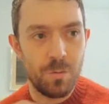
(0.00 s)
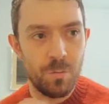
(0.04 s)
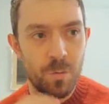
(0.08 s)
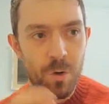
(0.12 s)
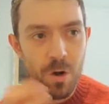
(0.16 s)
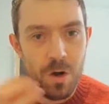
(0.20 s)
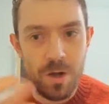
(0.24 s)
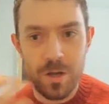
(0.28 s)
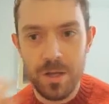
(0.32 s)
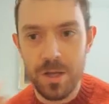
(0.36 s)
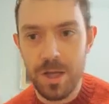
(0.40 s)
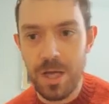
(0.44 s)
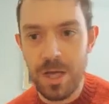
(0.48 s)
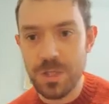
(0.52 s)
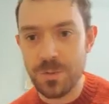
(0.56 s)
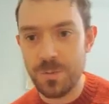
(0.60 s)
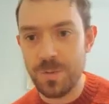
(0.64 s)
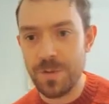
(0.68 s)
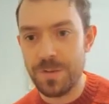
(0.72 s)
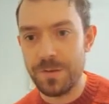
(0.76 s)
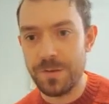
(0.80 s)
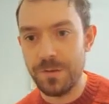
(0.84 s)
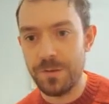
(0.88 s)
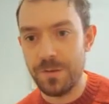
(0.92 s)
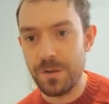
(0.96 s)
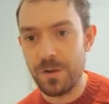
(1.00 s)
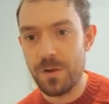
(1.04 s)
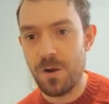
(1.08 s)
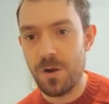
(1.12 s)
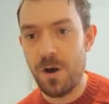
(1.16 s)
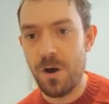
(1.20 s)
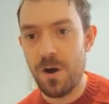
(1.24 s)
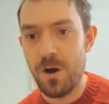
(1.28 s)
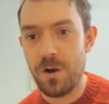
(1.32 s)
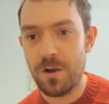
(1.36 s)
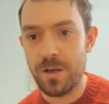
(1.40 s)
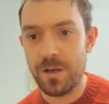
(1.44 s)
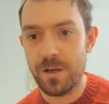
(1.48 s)
occurs with
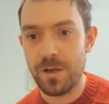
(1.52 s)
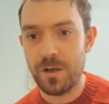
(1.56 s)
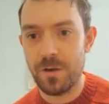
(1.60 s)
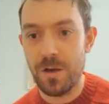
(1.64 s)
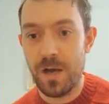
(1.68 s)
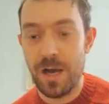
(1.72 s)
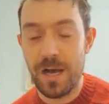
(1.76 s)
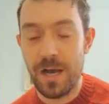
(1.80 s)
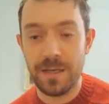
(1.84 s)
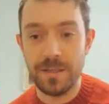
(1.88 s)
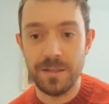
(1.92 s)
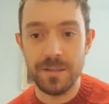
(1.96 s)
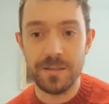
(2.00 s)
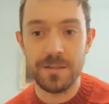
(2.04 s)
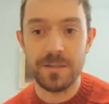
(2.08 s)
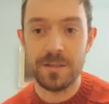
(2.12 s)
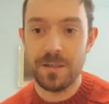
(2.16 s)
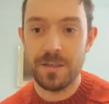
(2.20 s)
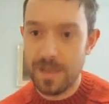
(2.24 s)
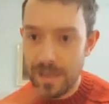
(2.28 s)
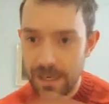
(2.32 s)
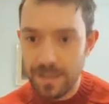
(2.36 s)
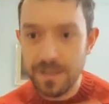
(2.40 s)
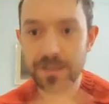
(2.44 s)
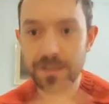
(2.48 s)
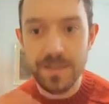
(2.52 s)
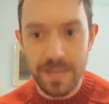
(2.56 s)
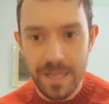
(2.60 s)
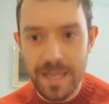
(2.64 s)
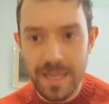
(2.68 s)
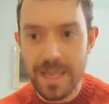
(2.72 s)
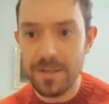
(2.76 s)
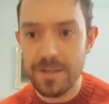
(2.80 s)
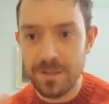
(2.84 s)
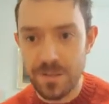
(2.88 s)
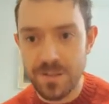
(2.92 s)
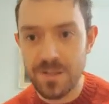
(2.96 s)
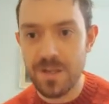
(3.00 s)
LeCoq and
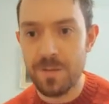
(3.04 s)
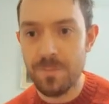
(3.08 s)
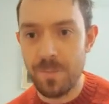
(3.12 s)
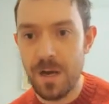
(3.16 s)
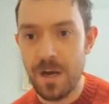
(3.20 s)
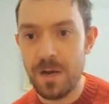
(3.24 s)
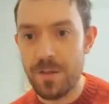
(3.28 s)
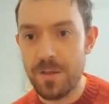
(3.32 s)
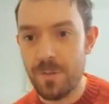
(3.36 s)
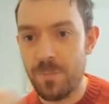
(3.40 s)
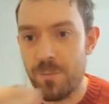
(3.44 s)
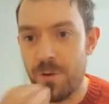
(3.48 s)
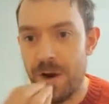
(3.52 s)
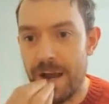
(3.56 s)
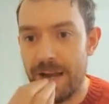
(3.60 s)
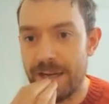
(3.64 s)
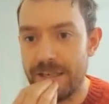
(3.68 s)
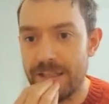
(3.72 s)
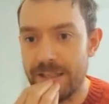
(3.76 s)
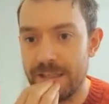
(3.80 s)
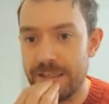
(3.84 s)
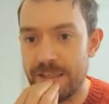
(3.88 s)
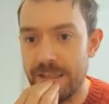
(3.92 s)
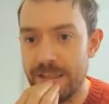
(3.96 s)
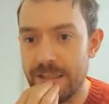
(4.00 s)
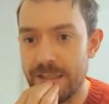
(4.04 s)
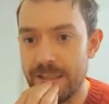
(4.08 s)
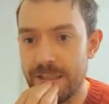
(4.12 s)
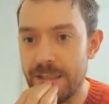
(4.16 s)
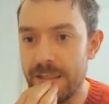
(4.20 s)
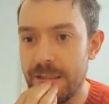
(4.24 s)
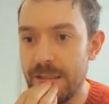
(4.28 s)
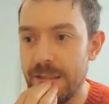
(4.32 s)
again some other practices,